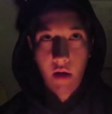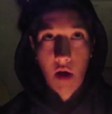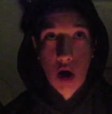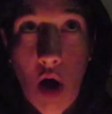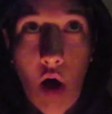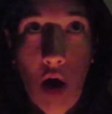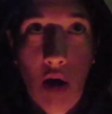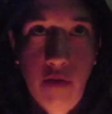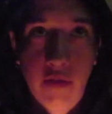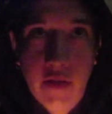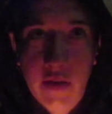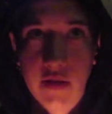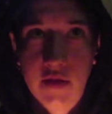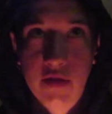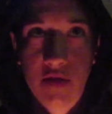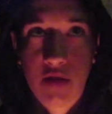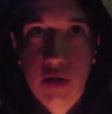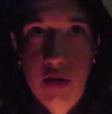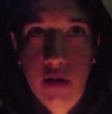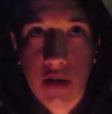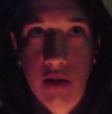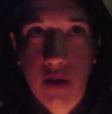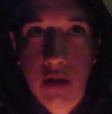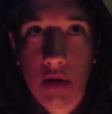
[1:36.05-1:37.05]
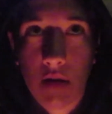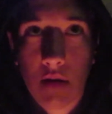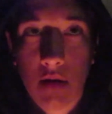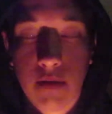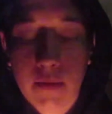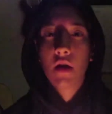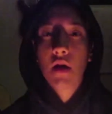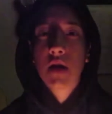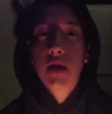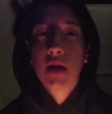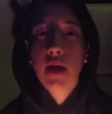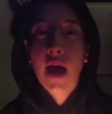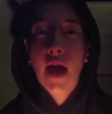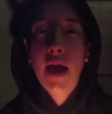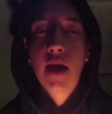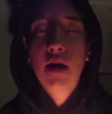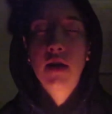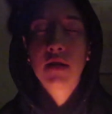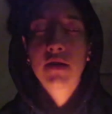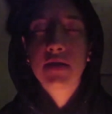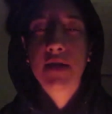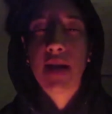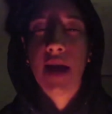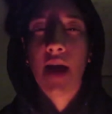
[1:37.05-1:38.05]
Obviously,
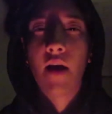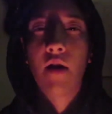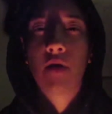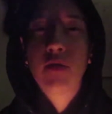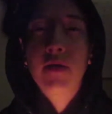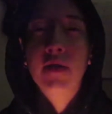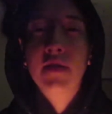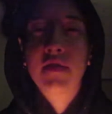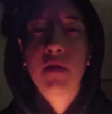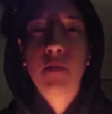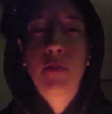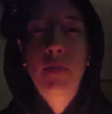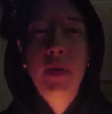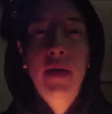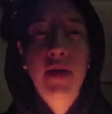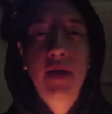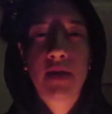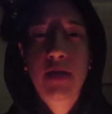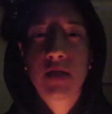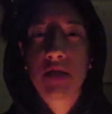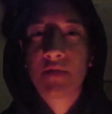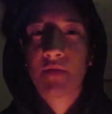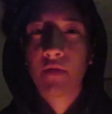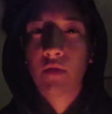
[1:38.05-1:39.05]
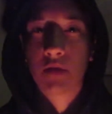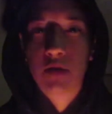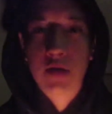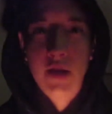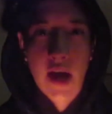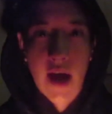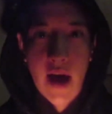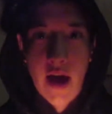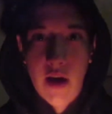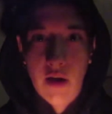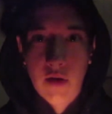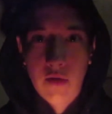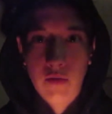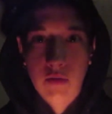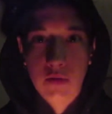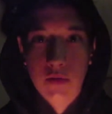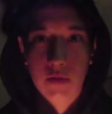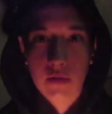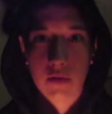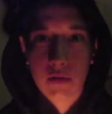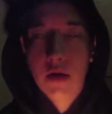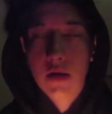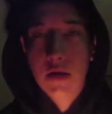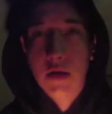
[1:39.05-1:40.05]
Chaos Town is a peaceful
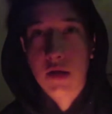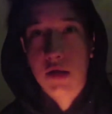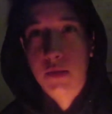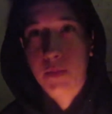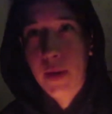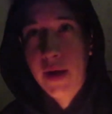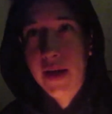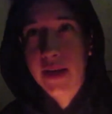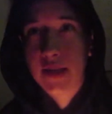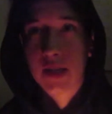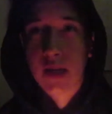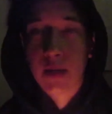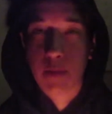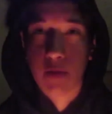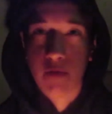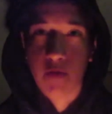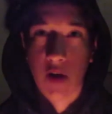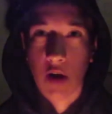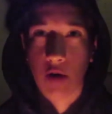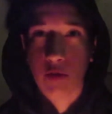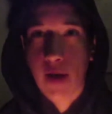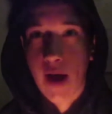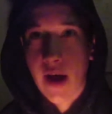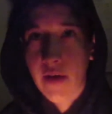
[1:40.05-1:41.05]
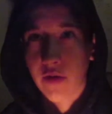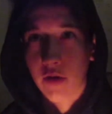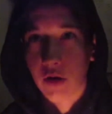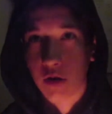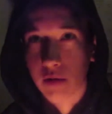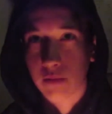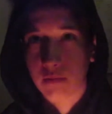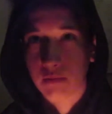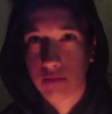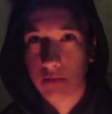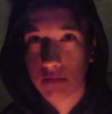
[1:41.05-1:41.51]
town, despite some of our rather